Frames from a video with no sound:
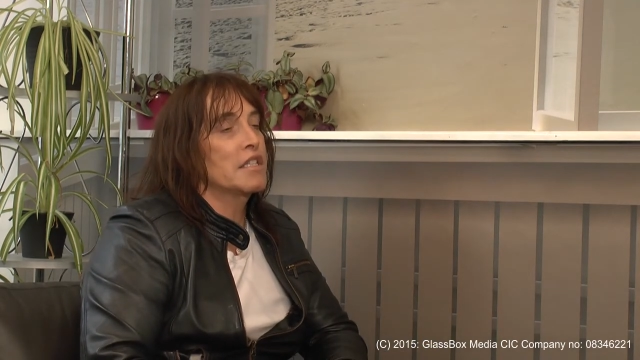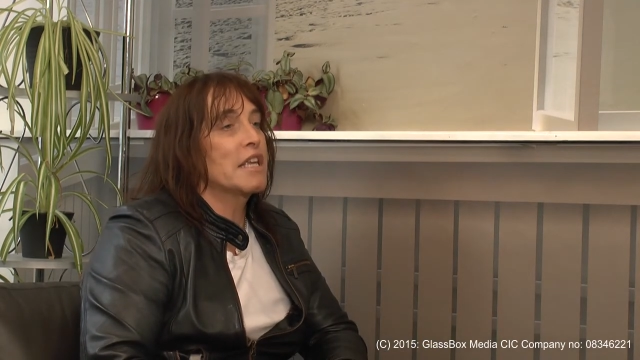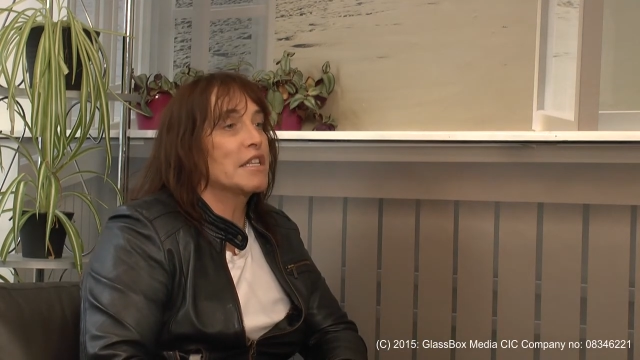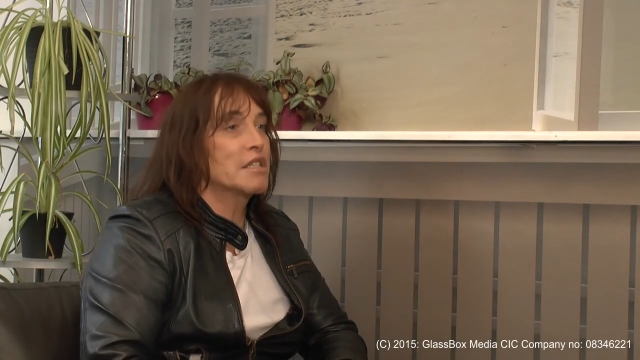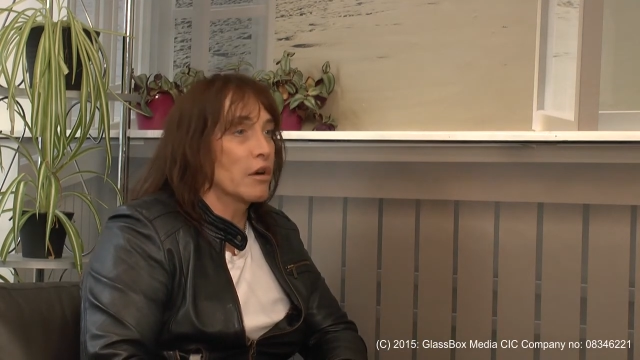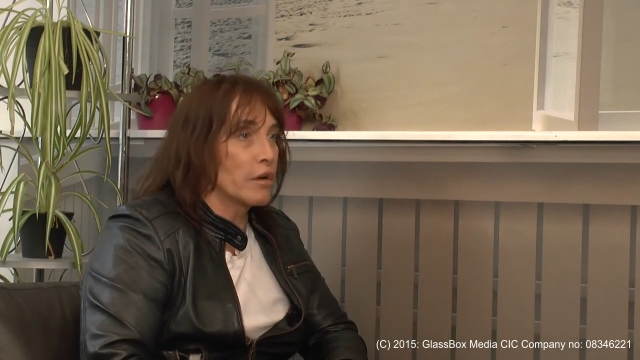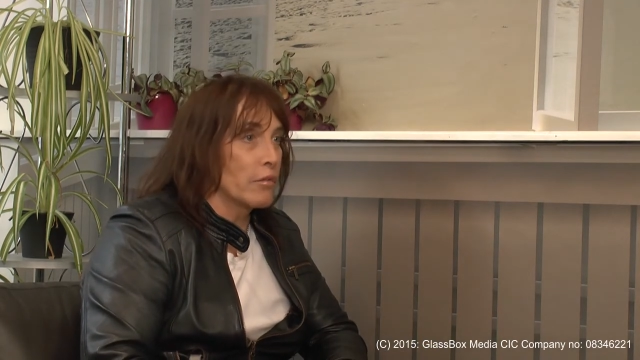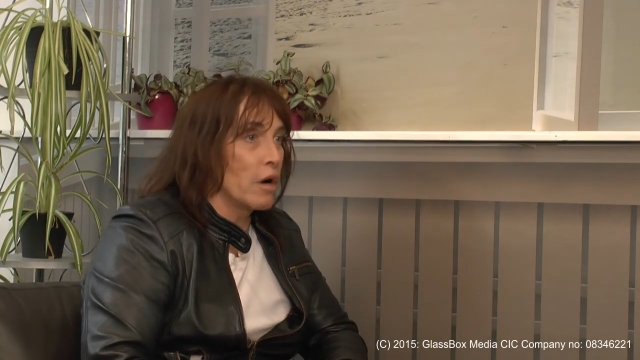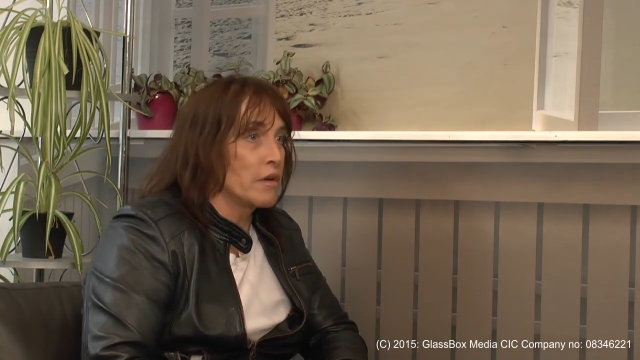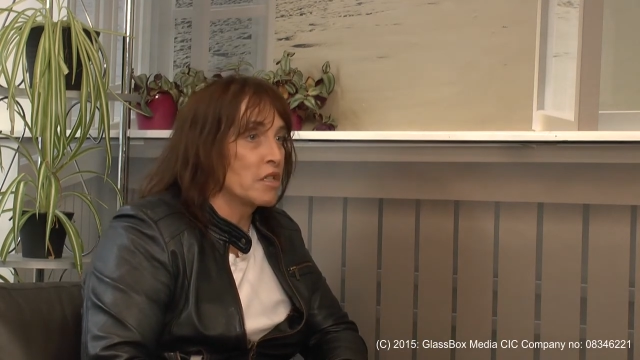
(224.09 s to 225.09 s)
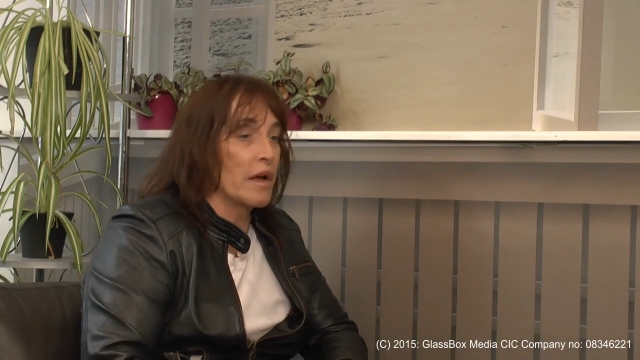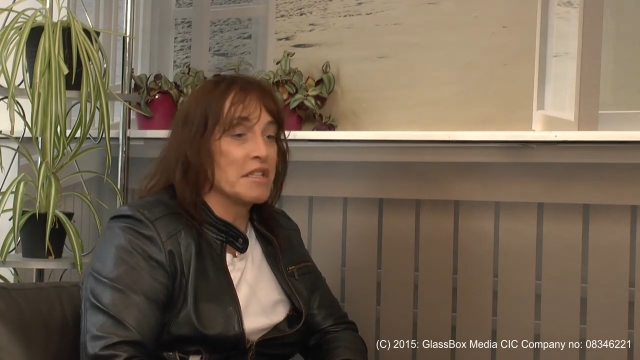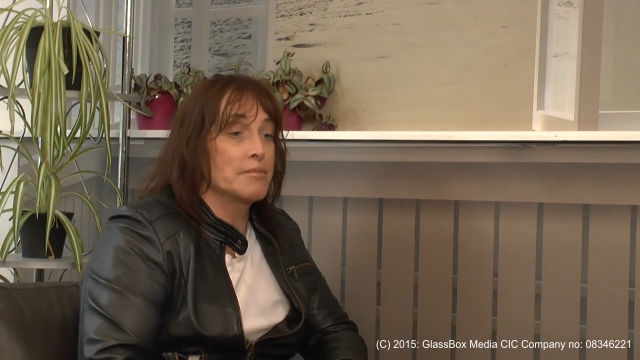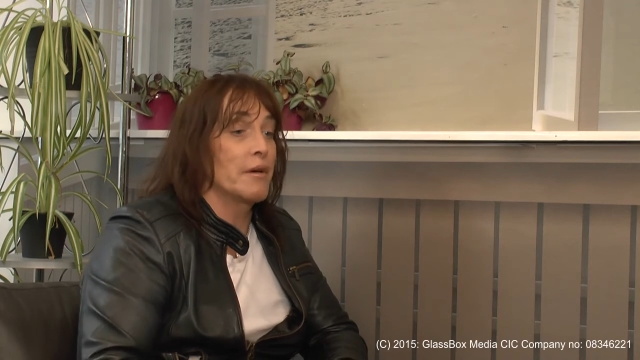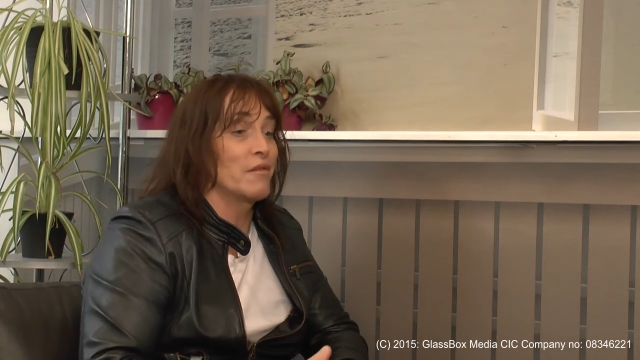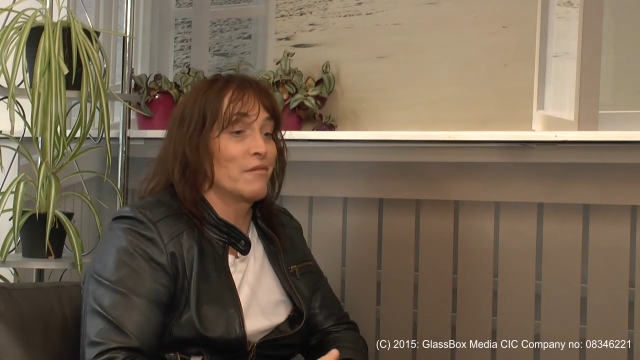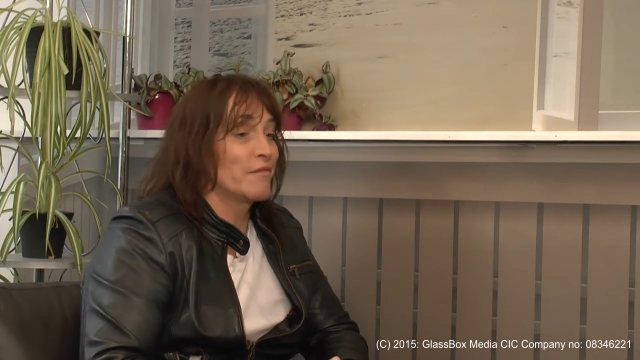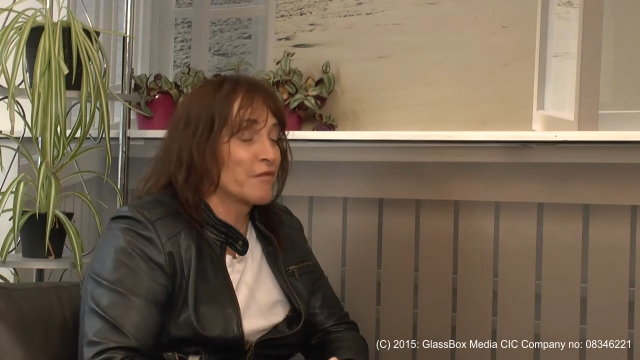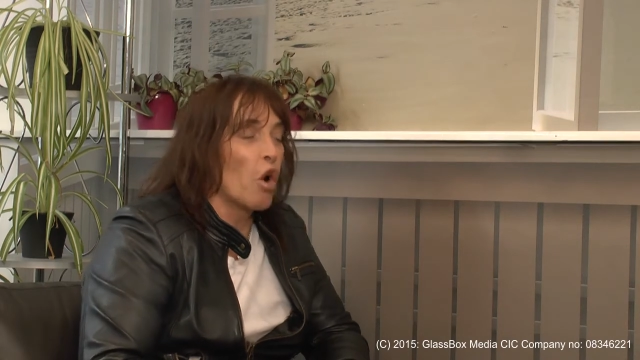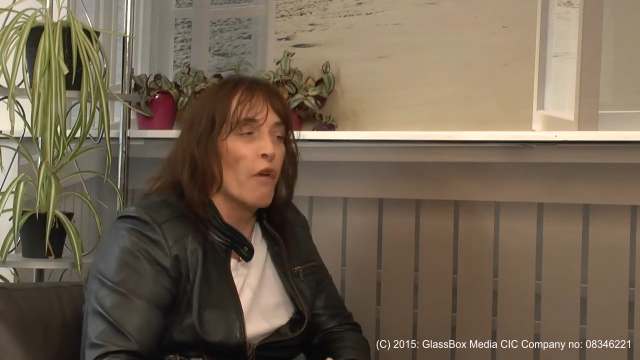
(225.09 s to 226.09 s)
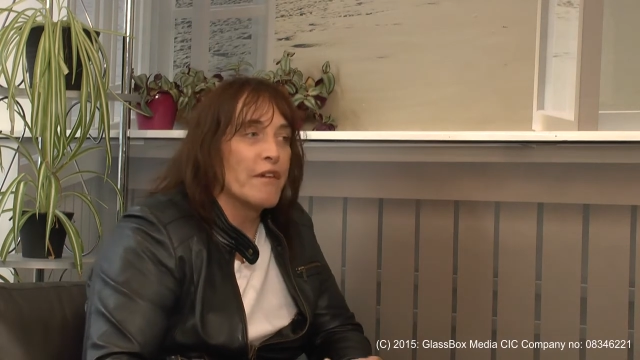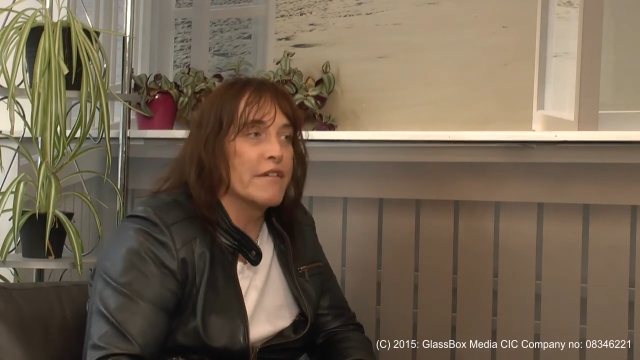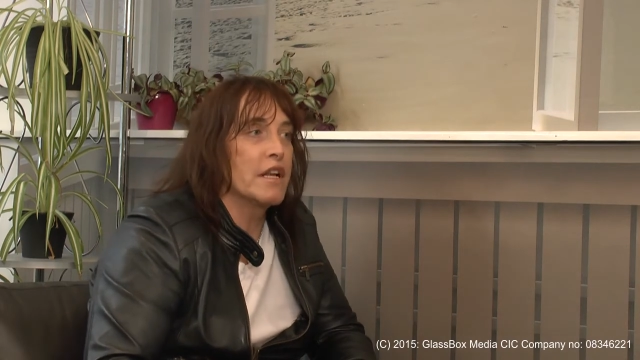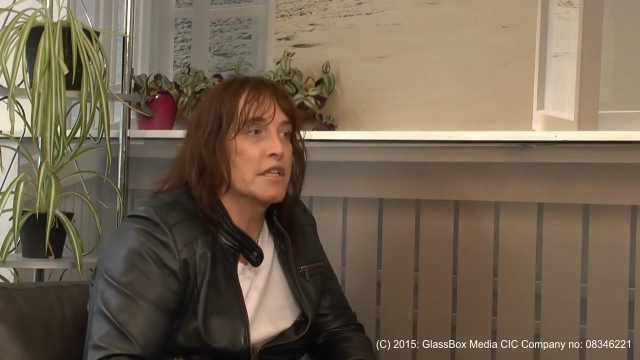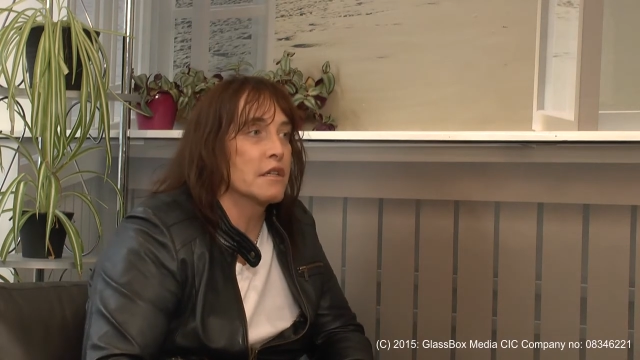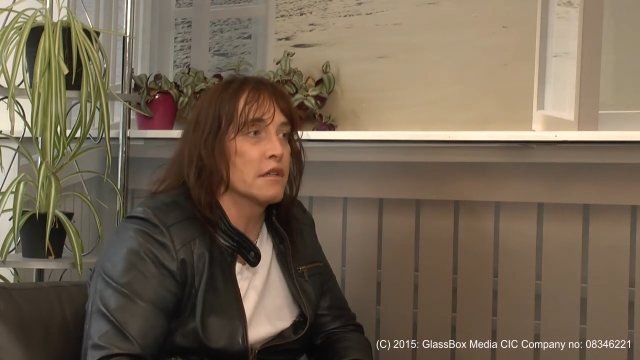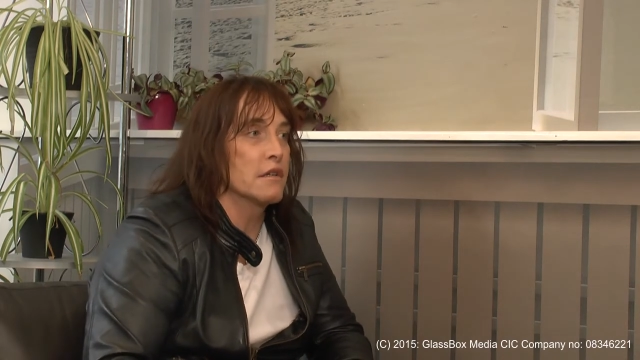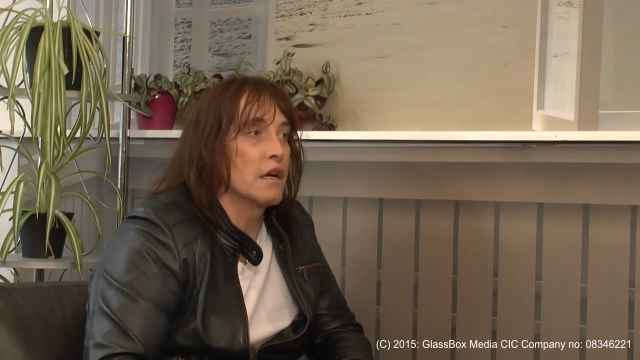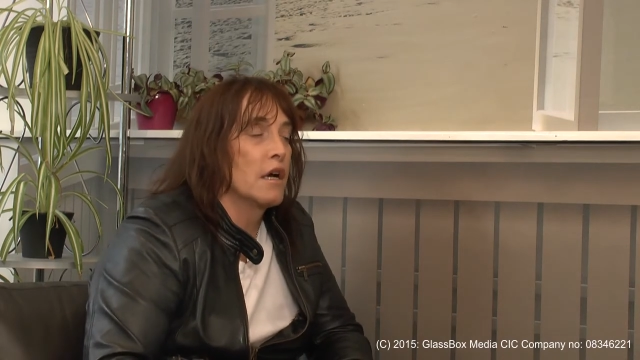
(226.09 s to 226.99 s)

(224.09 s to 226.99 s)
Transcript: sat in circle at one of my 20s, but got very little.